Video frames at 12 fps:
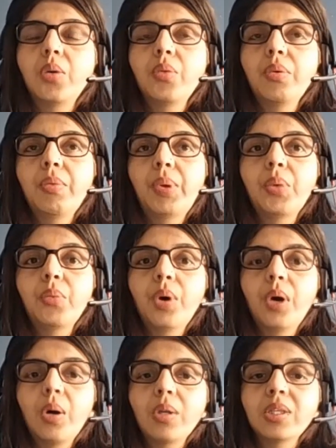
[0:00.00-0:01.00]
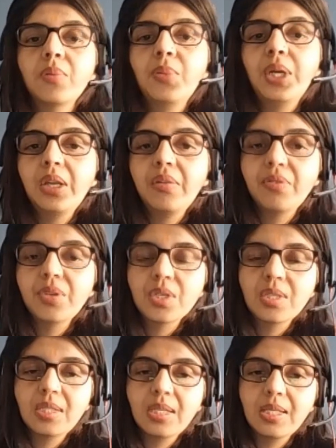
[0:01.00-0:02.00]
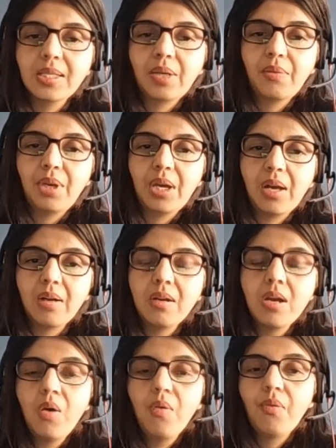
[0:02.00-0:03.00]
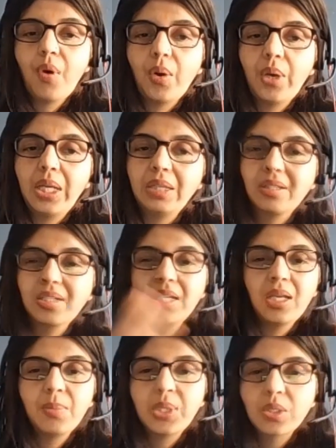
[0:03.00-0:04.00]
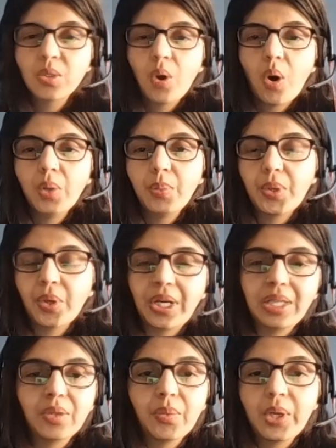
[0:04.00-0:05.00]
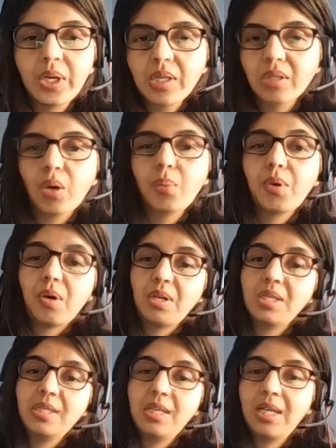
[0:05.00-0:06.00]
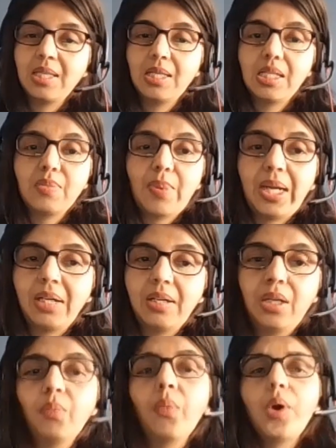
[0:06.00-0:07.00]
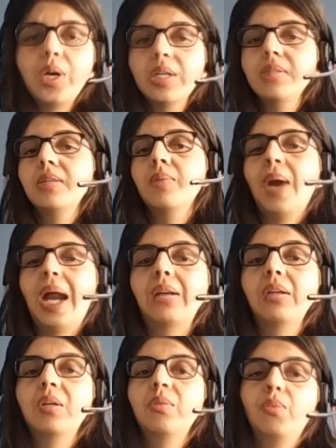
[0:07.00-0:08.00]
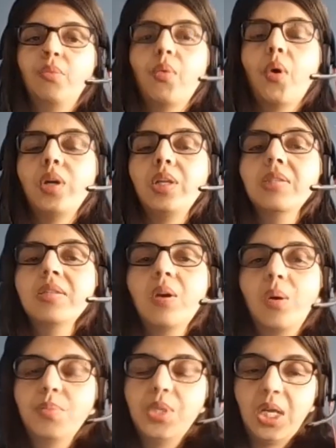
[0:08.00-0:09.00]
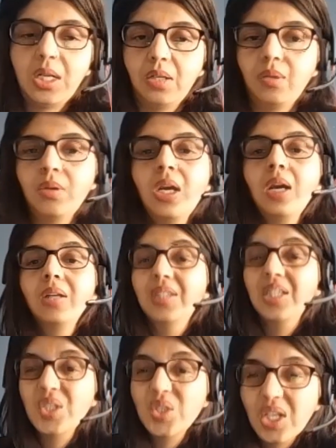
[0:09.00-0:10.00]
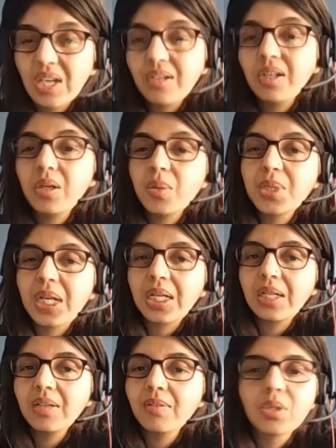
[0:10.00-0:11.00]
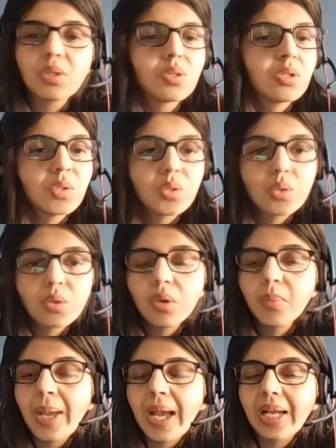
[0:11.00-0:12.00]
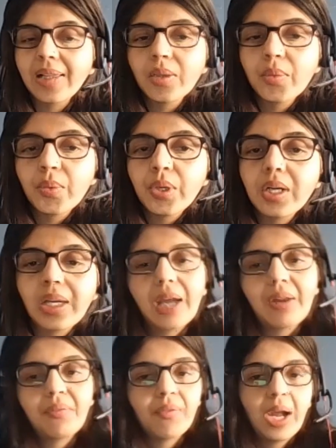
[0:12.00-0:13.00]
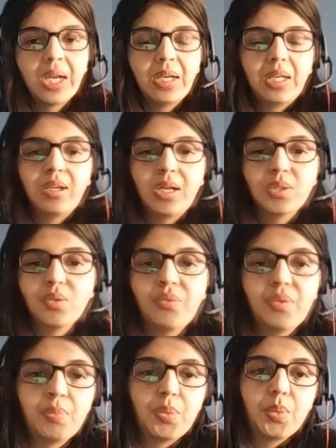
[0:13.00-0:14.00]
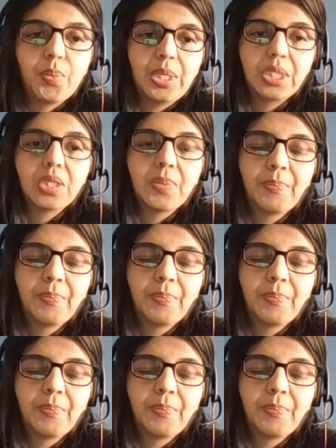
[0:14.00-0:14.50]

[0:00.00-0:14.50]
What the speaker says: want to work on some inefficiencies that we are following? The team is not progress, the work is not progressing as expected. What is the matter? What is the objective? The generic objective is just to look back at the work and find areas of improvement.